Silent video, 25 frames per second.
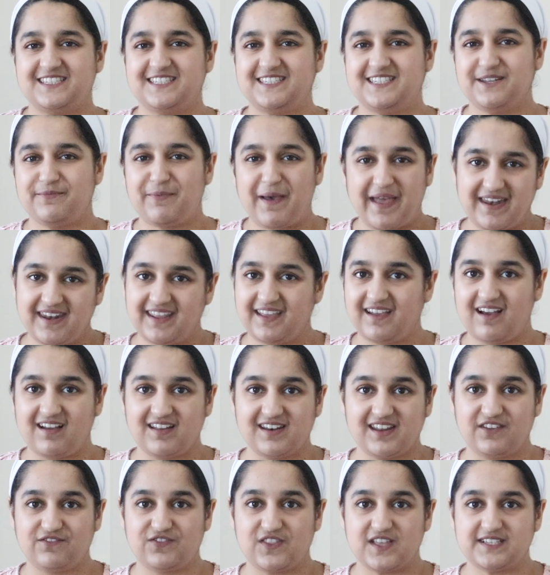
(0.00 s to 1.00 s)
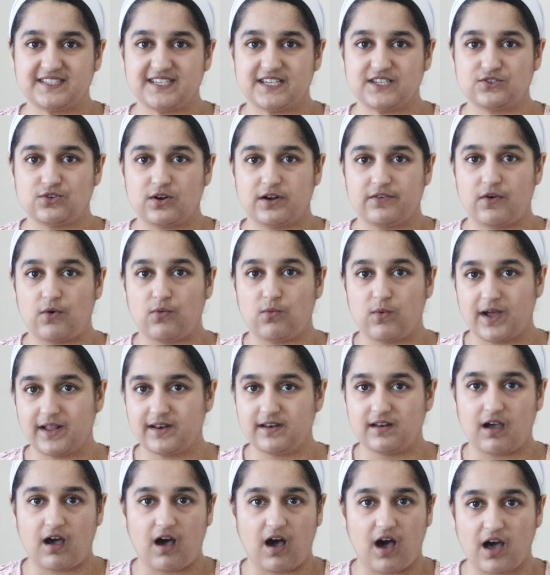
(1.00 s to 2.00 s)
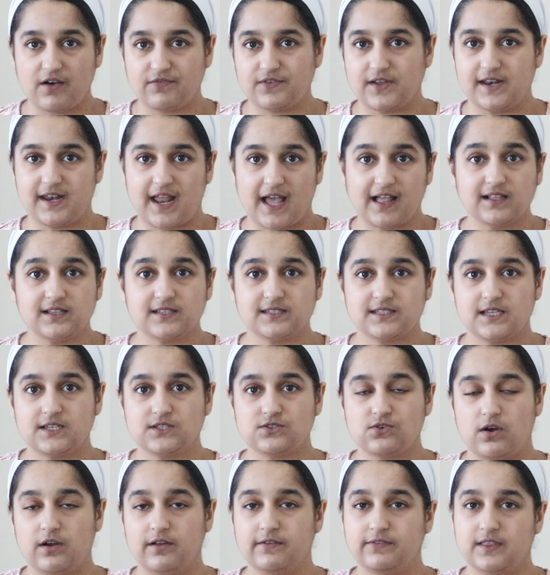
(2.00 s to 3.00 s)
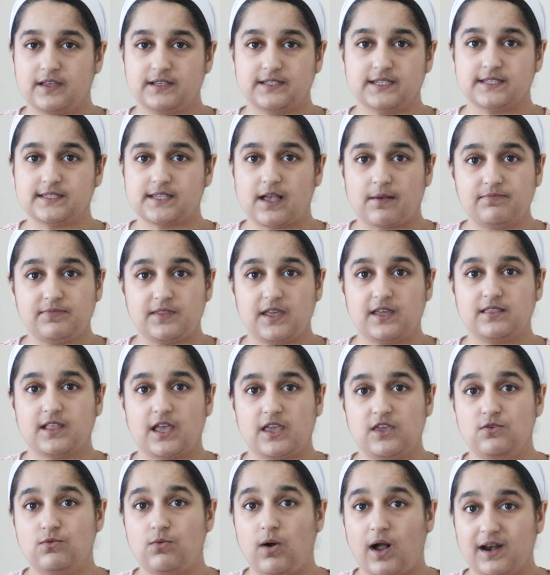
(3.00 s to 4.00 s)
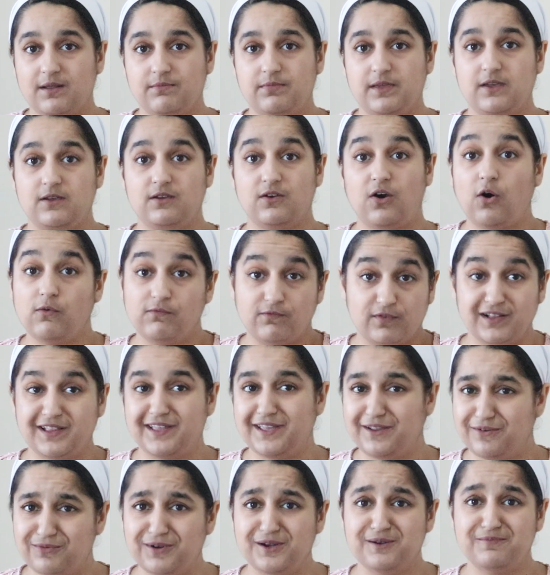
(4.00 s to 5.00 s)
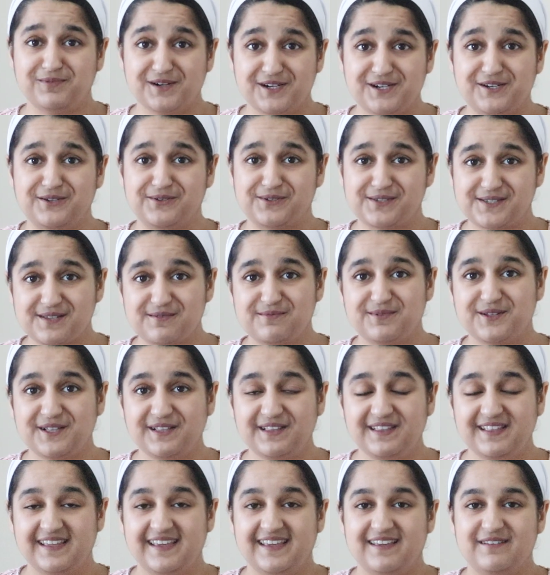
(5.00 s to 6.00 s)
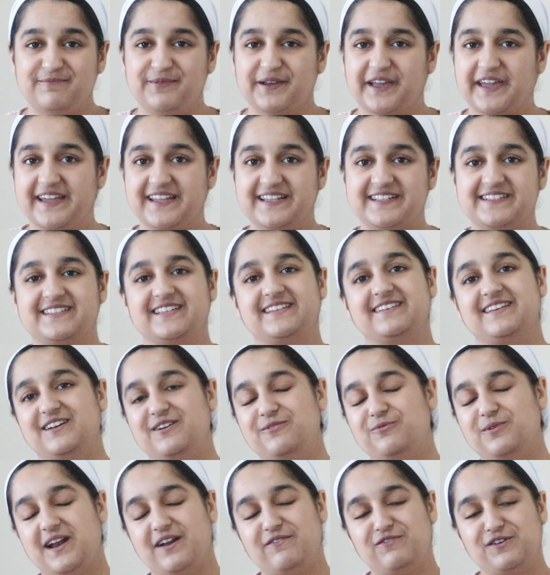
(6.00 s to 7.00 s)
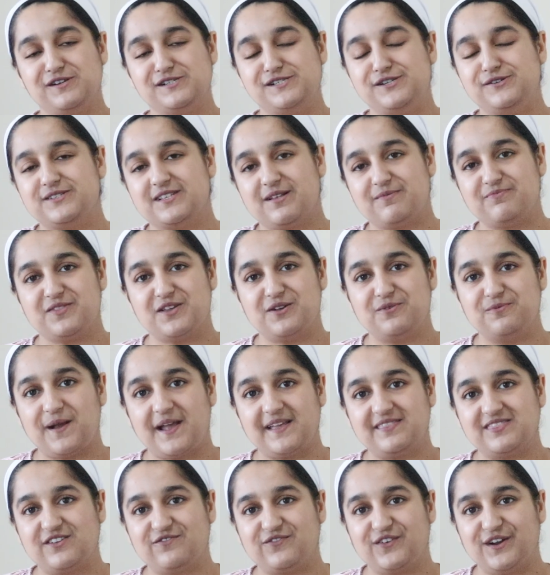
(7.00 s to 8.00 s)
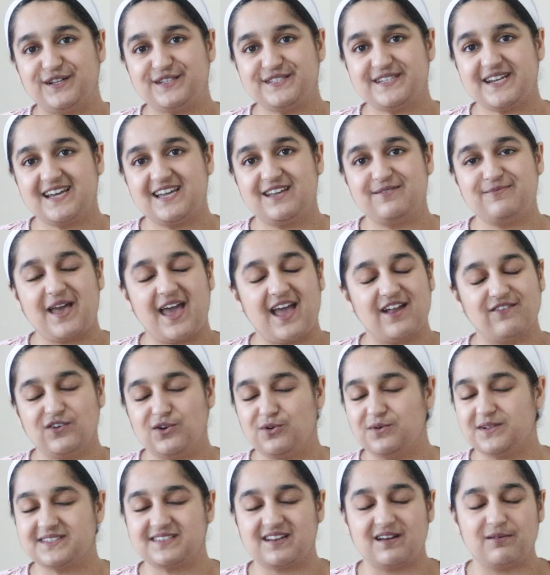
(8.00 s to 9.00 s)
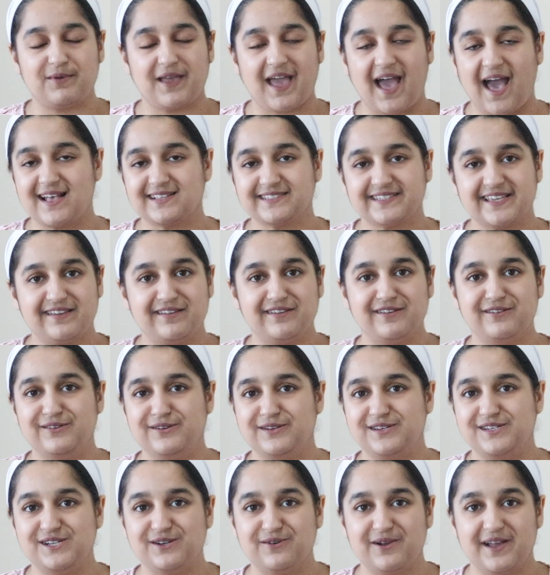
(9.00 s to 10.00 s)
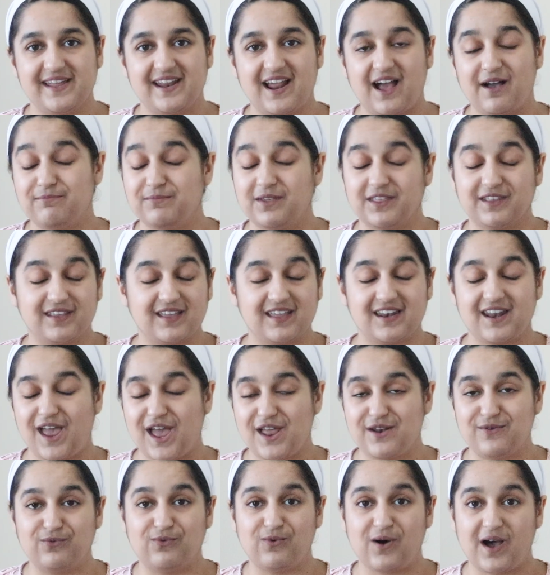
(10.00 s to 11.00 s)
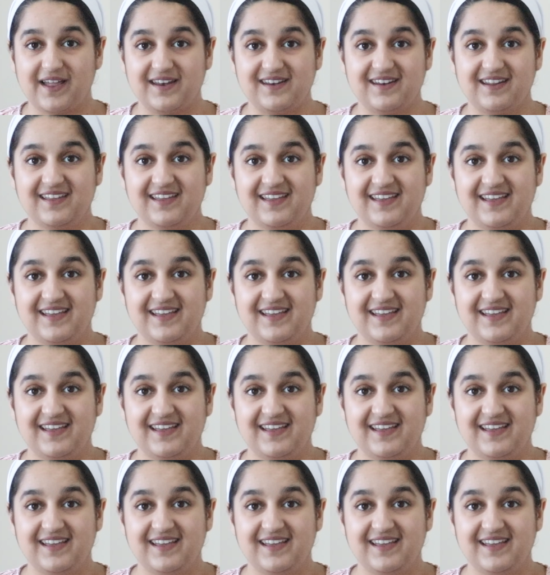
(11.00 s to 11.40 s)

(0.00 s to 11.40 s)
Depending on if this is sort of a one-off analysis or if this is something that you want to be hopefully reproducible, because whenever you do something right the first time, everyone's going to be asking you to do it a million and one